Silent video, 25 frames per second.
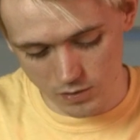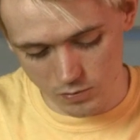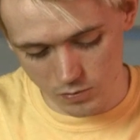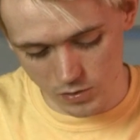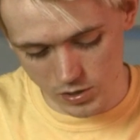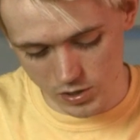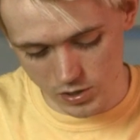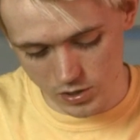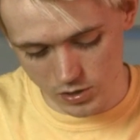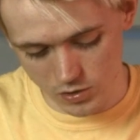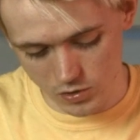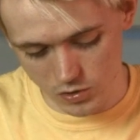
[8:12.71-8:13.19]

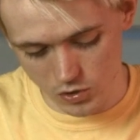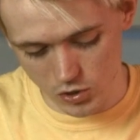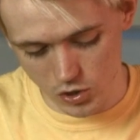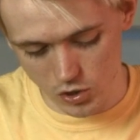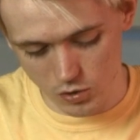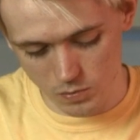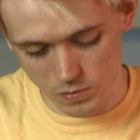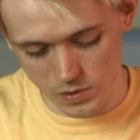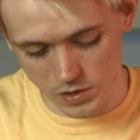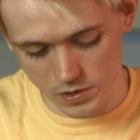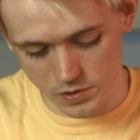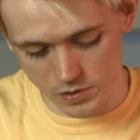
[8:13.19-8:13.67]
which
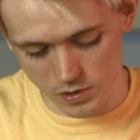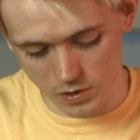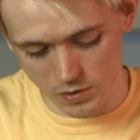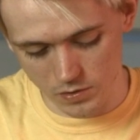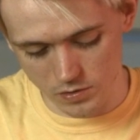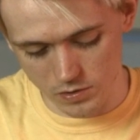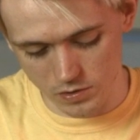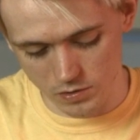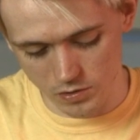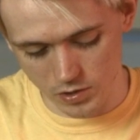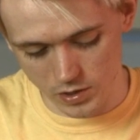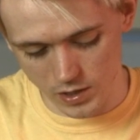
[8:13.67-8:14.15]
nobody's
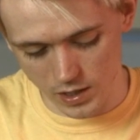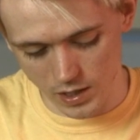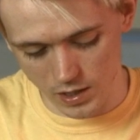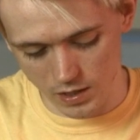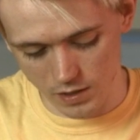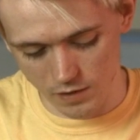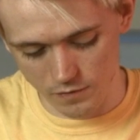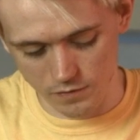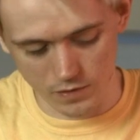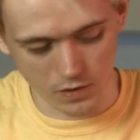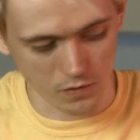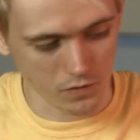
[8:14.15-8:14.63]
going to look
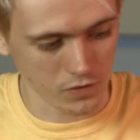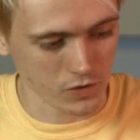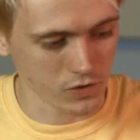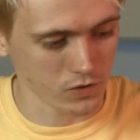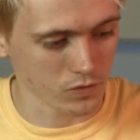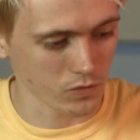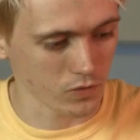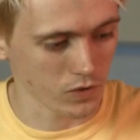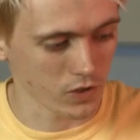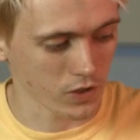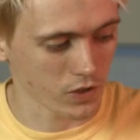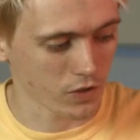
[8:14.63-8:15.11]
at if they're
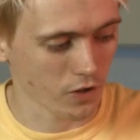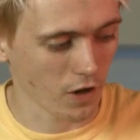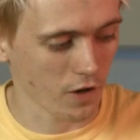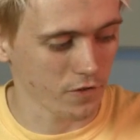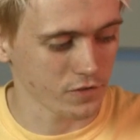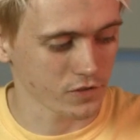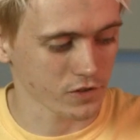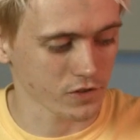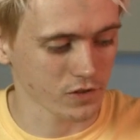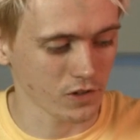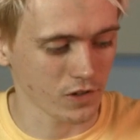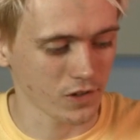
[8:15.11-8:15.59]
installing a
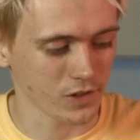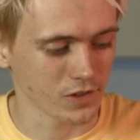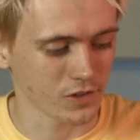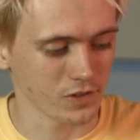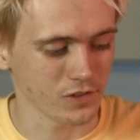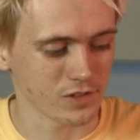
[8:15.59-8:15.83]
graphics card,